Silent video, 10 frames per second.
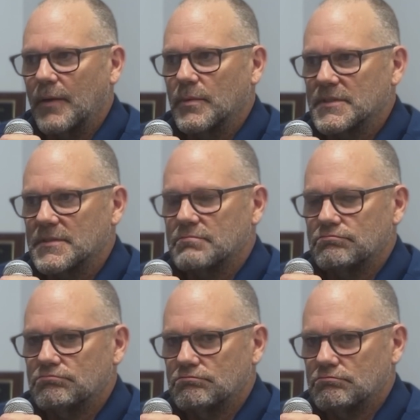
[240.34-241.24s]
was
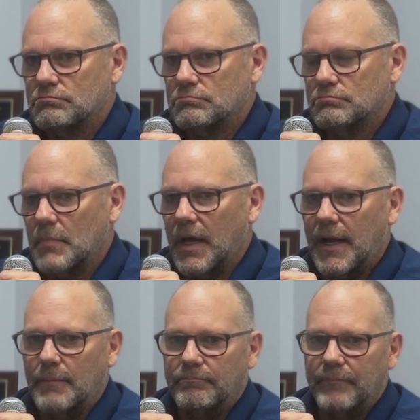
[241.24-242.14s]

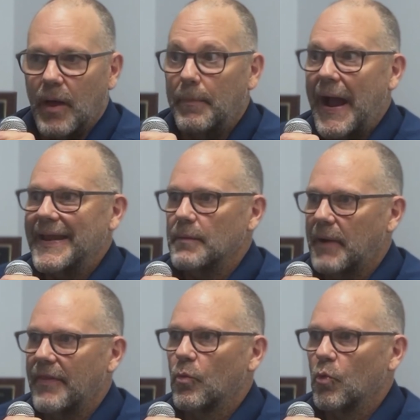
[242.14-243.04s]
abiding
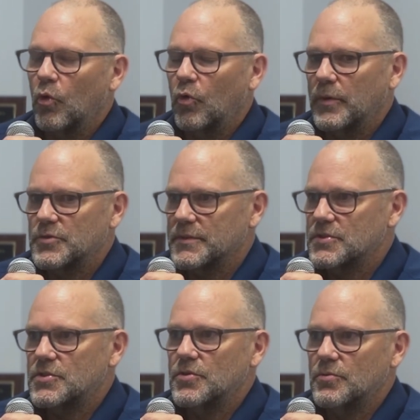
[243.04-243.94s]
by the rule, which was
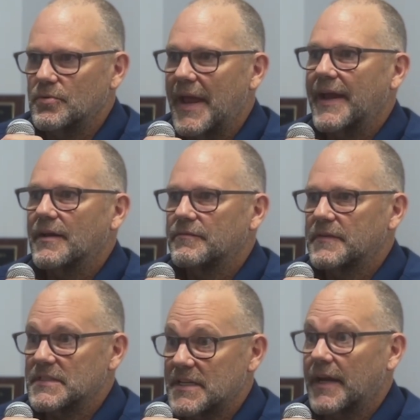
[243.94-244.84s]
2 negative
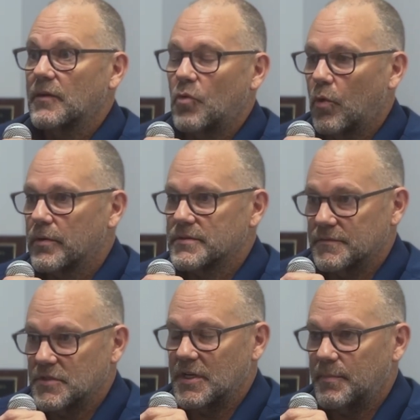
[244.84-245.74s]
consecutive quarters
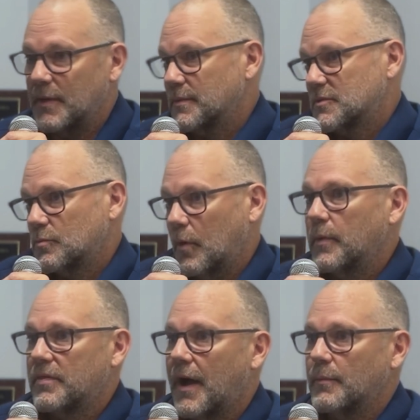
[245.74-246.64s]
of GDP was what
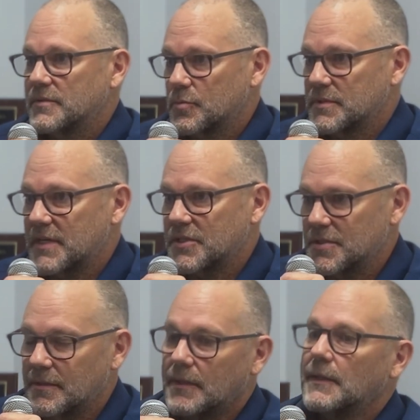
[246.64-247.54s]
we thought was a
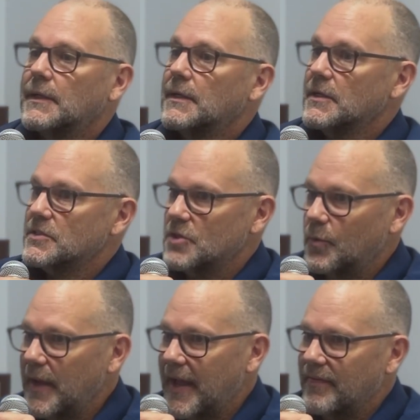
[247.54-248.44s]
recession. So
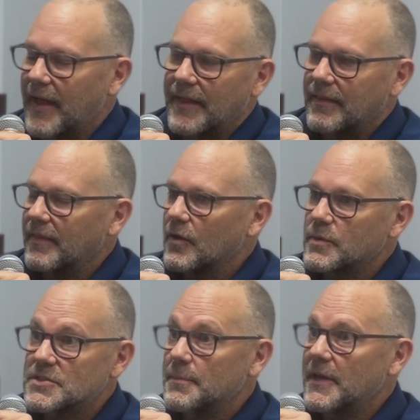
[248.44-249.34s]
we had that. And there were
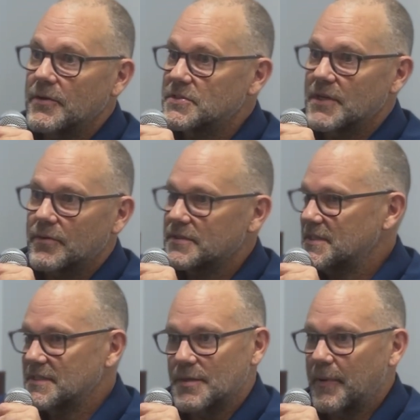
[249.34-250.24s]
some
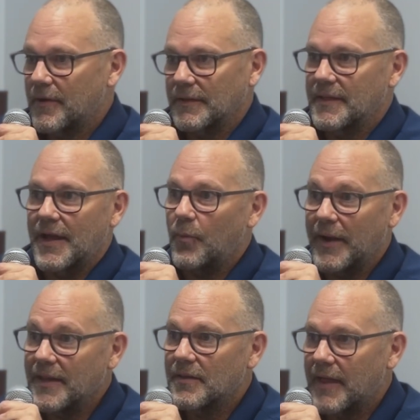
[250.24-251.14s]
idiosyncrasies apparently that went
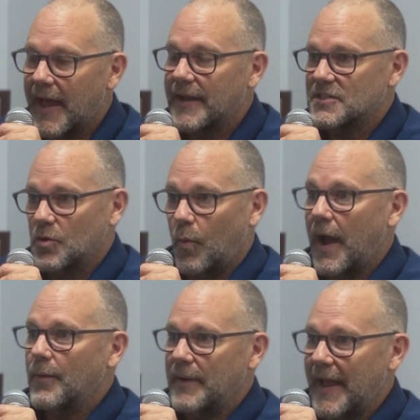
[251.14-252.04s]
into that as to
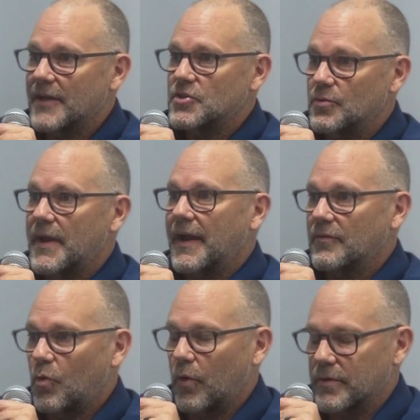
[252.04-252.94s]
why we had 2
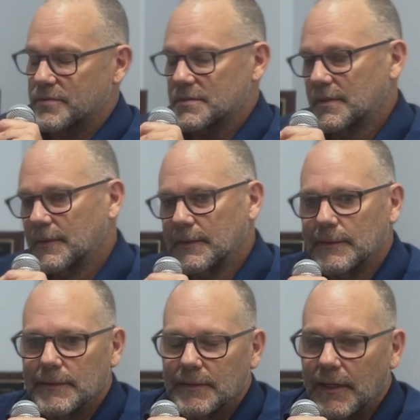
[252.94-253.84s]
negative quarters.
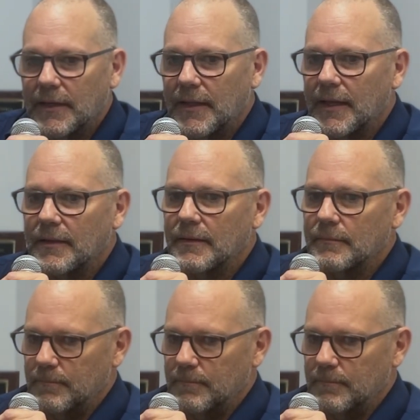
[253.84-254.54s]
And then